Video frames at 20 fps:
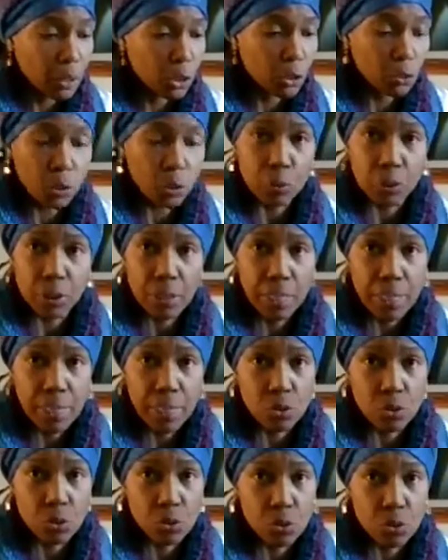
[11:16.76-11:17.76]
growth
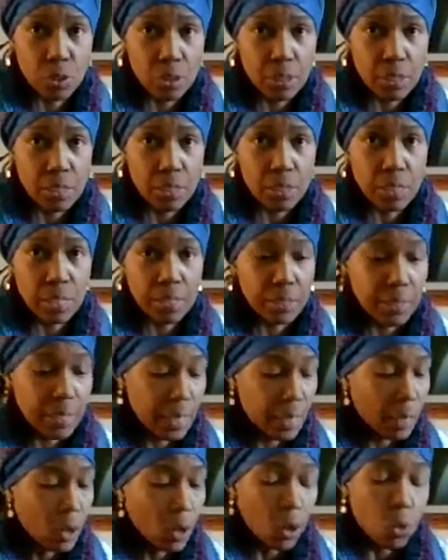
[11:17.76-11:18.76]
enhancers and things like
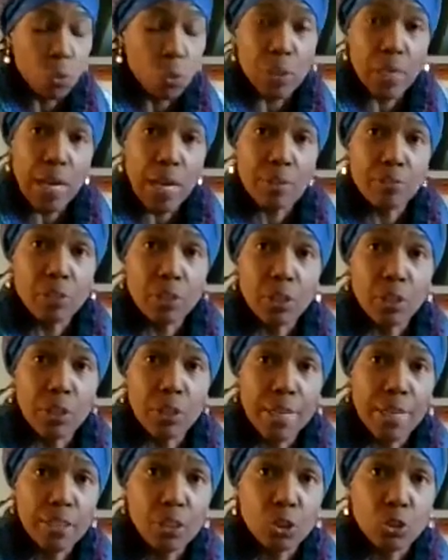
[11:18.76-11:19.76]
that. We have to
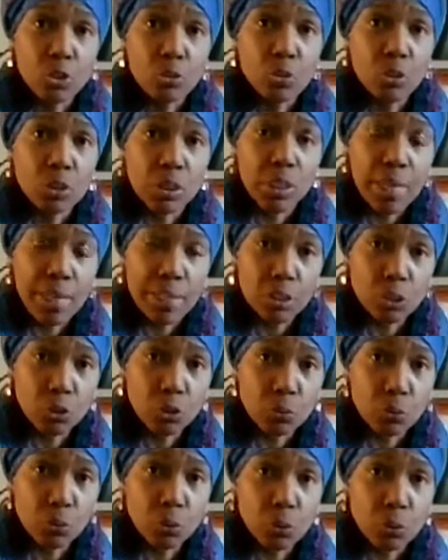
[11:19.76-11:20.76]
learn how to use
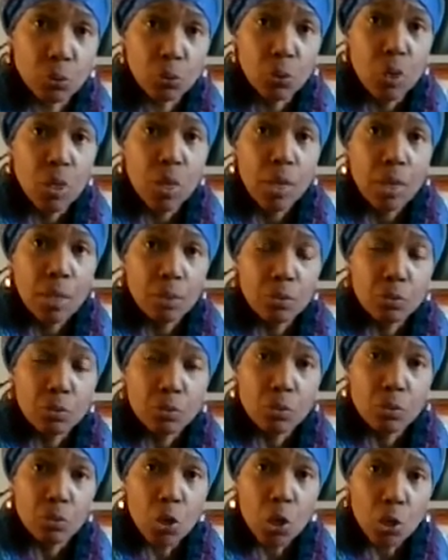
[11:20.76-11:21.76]
natural,
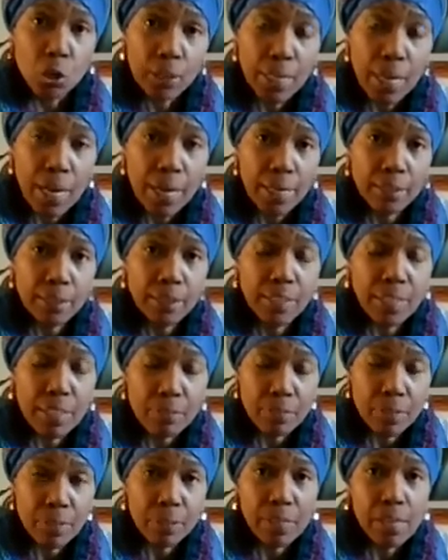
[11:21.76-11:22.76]

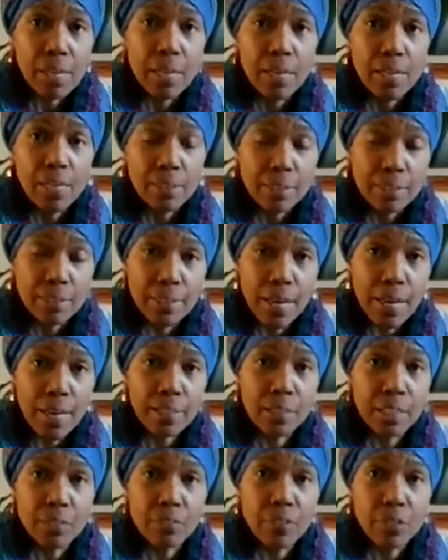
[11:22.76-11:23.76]
God-given
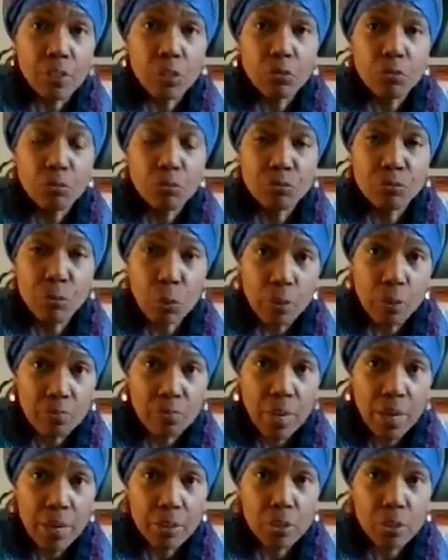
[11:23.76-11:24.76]

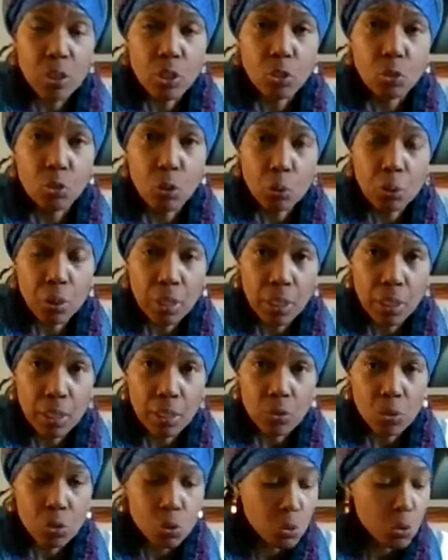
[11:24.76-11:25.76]
fortifiers and growth
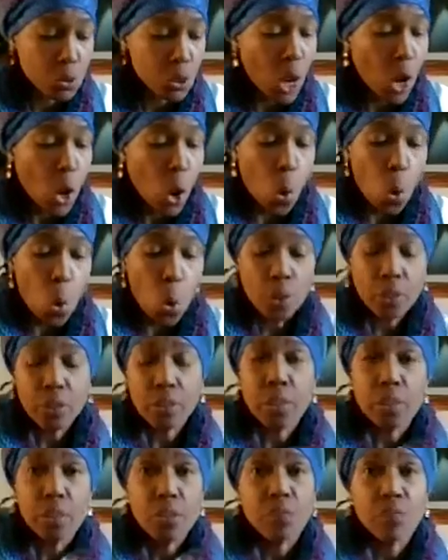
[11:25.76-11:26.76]
enhancers. All
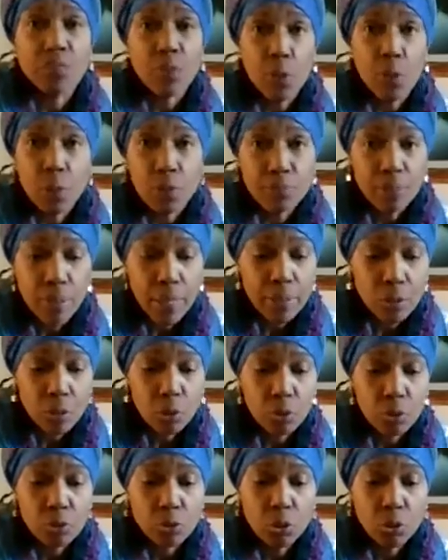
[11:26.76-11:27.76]
of these
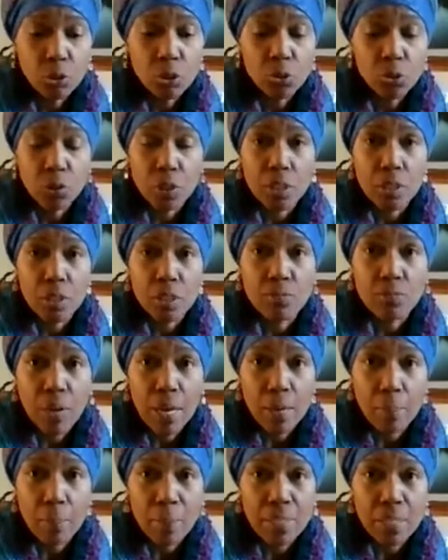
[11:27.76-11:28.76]
vital nutrients,
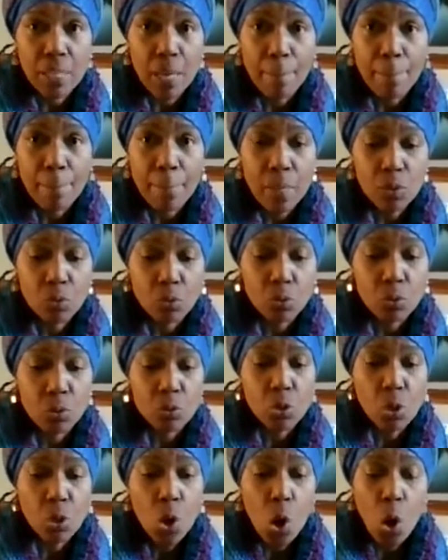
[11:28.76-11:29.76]
vitamins, and
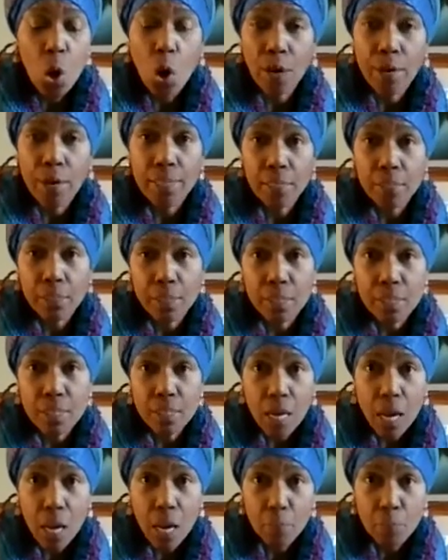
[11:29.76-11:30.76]
minerals are in this
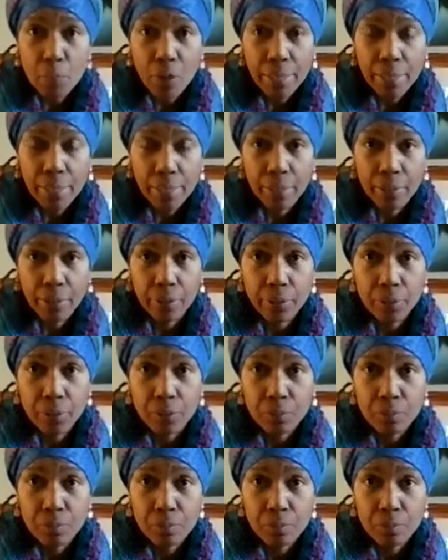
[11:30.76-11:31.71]
cup right here.